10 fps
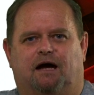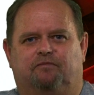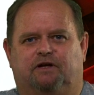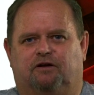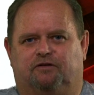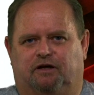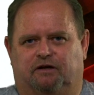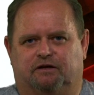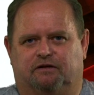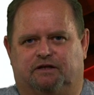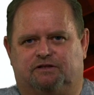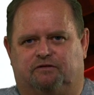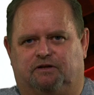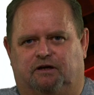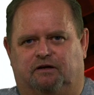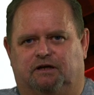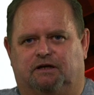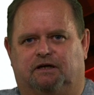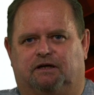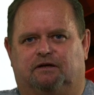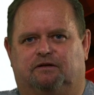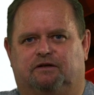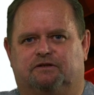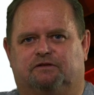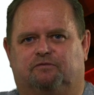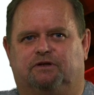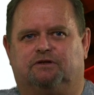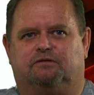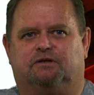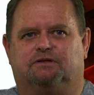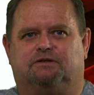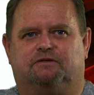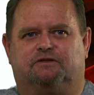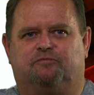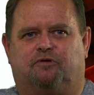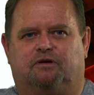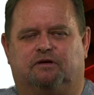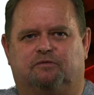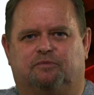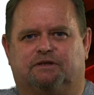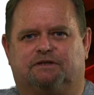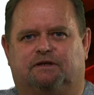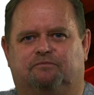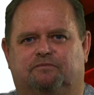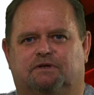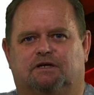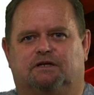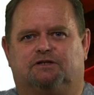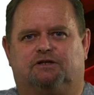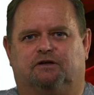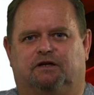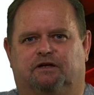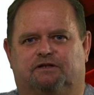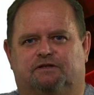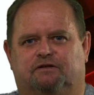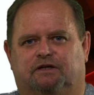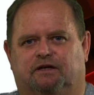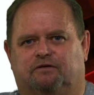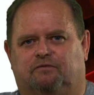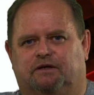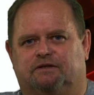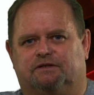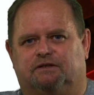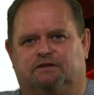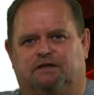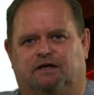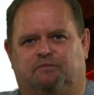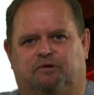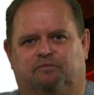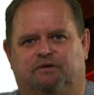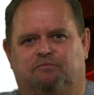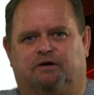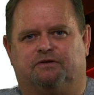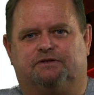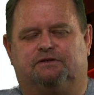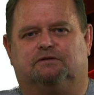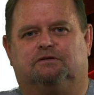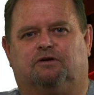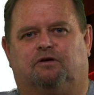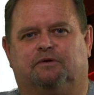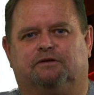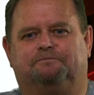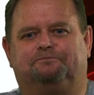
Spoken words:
They're not the only. That's not the only things that we do in terms of modelling, but certainly they're the ones that are probably most common.